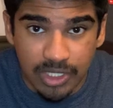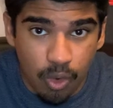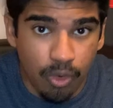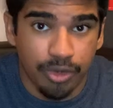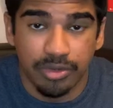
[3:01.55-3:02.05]

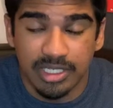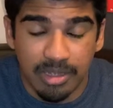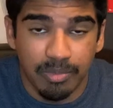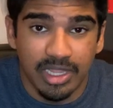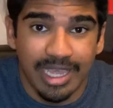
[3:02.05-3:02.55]
corner,
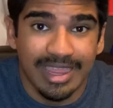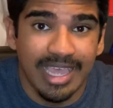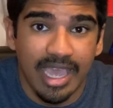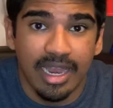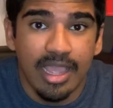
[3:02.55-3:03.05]
something like
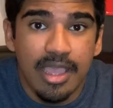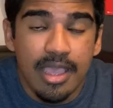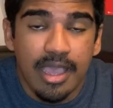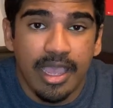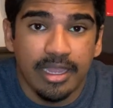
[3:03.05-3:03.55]
that.
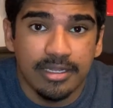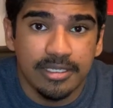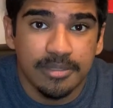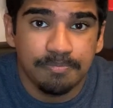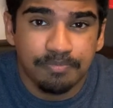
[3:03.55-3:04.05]
And
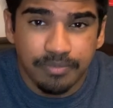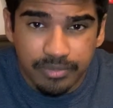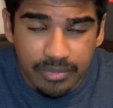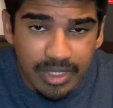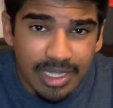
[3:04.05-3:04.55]

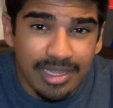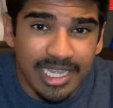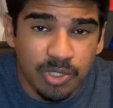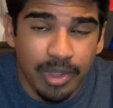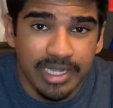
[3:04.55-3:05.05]

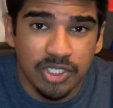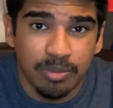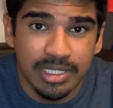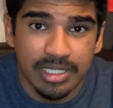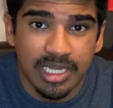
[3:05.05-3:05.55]
that's why it's so
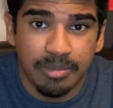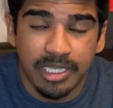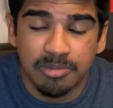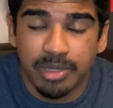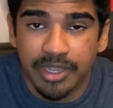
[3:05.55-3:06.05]
misleading, because
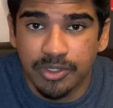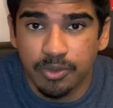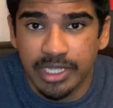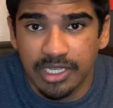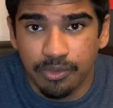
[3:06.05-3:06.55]
players who
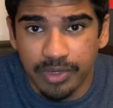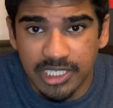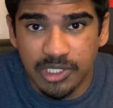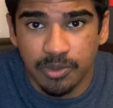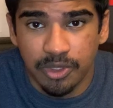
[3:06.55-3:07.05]
take
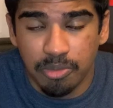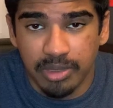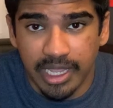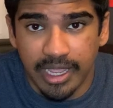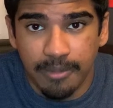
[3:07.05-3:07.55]
risks with their
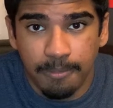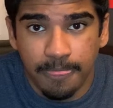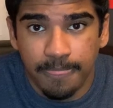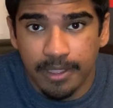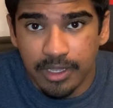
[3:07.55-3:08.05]
play,
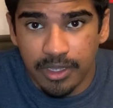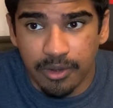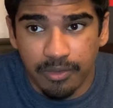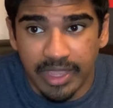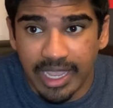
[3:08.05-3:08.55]

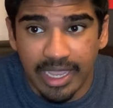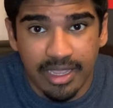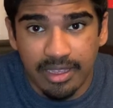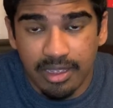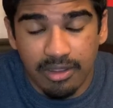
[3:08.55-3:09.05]

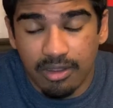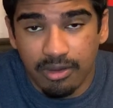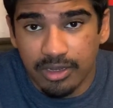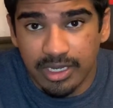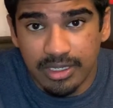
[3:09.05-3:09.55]
they are
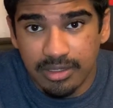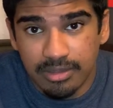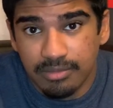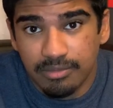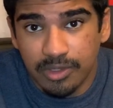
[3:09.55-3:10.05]
gonna
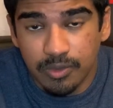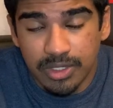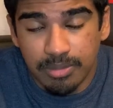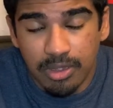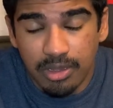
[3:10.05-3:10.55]
lose the
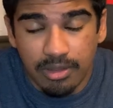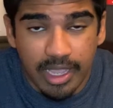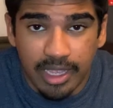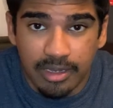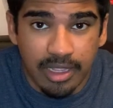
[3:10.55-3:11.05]
ball,
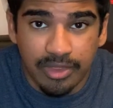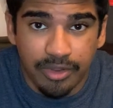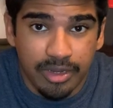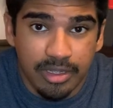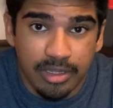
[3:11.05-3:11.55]
and they're
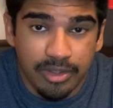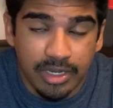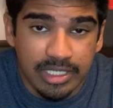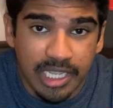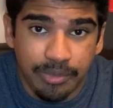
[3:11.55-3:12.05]
gonna
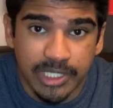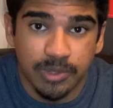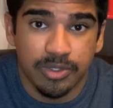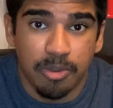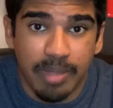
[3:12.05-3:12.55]
take risks
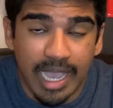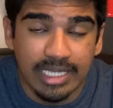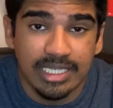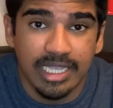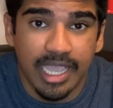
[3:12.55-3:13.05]
with their
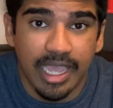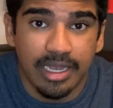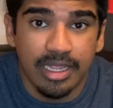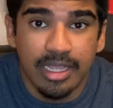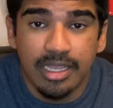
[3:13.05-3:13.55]
passing, and
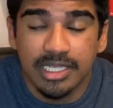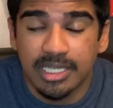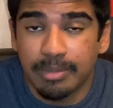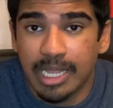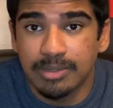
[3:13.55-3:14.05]

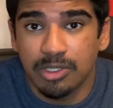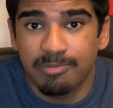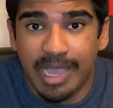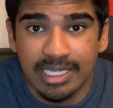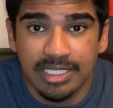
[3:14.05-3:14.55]
sometimes those
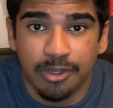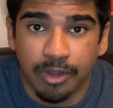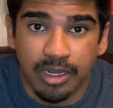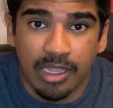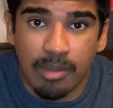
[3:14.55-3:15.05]
passes aren't
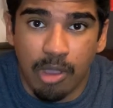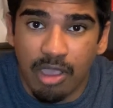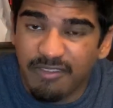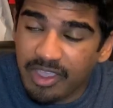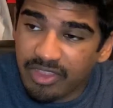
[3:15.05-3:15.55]
gonna come
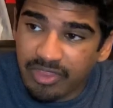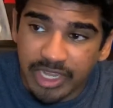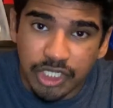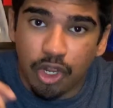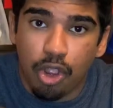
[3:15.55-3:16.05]
off, and then they
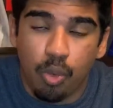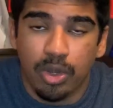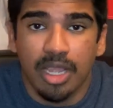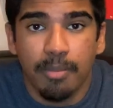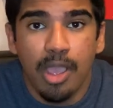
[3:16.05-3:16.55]
chalk one
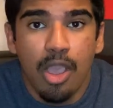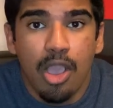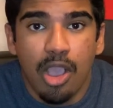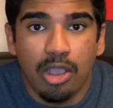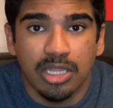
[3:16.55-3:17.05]
up
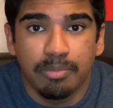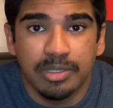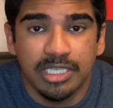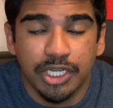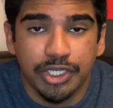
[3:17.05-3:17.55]
on the
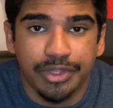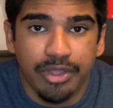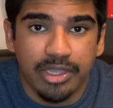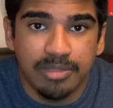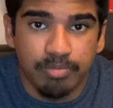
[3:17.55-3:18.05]
possession
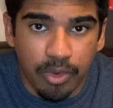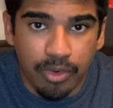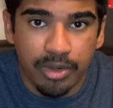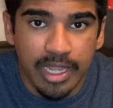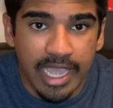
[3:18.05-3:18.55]
loss
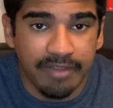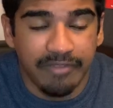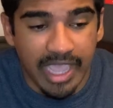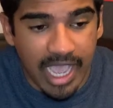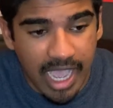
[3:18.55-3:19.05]
board. And if they
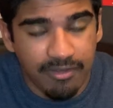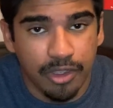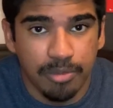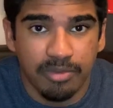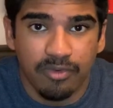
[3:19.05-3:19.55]
have a
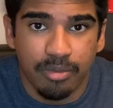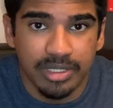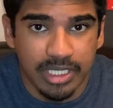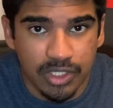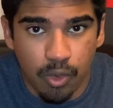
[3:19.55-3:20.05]
good performance,
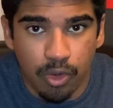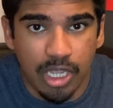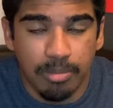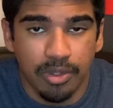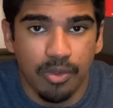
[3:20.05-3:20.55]
they score a
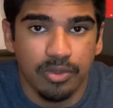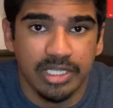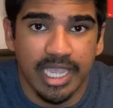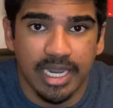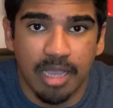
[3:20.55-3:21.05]
couple goals, they
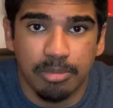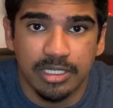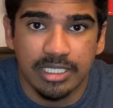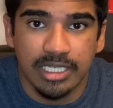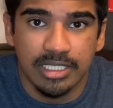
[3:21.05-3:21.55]
get a couple
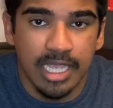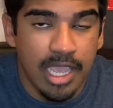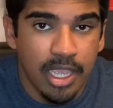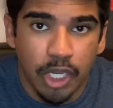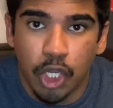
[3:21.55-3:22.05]
assists,
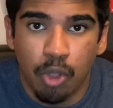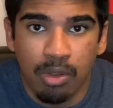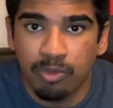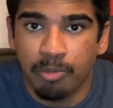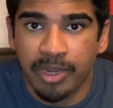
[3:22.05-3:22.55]
no one
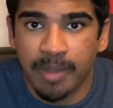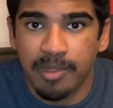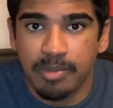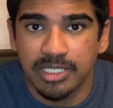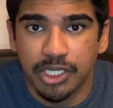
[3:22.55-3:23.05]
will bring up the
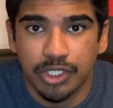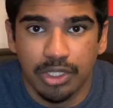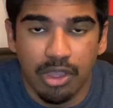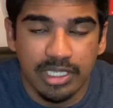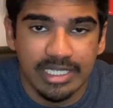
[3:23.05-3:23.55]
possession
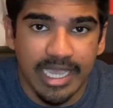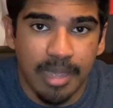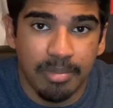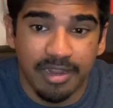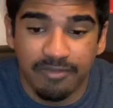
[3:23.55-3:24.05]
loss stat.
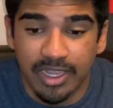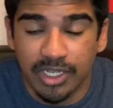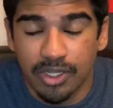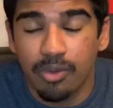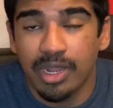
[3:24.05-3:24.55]
But if they
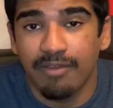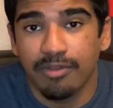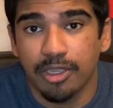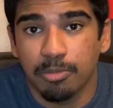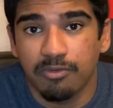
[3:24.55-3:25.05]
don't have a
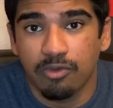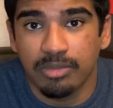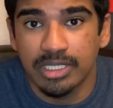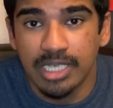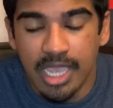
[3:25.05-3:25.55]
good
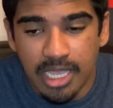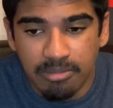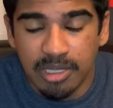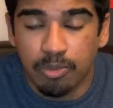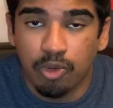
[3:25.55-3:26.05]
performance,
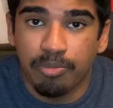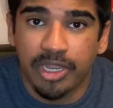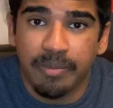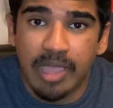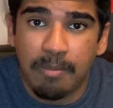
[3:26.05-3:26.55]
people will bring
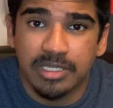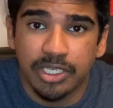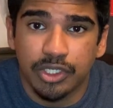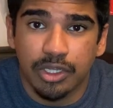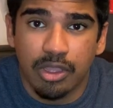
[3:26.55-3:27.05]
up that
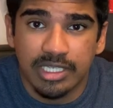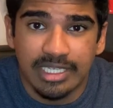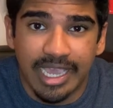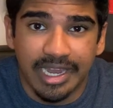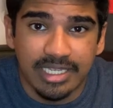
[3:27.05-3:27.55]
possession loss
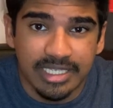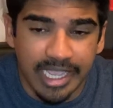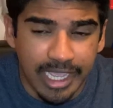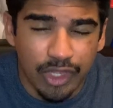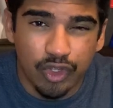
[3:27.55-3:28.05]
stat and
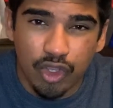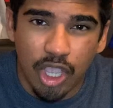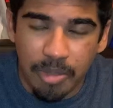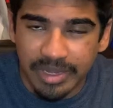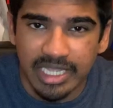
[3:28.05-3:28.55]
say, look how
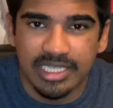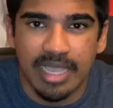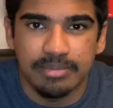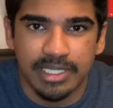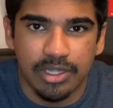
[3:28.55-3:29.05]
many
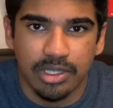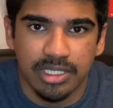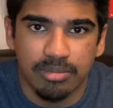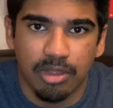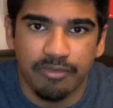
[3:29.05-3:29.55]
times they lost the
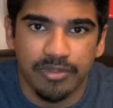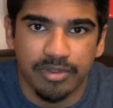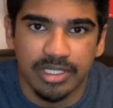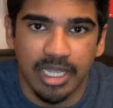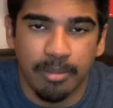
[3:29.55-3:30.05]
ball for their
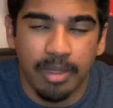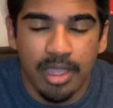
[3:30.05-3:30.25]
team.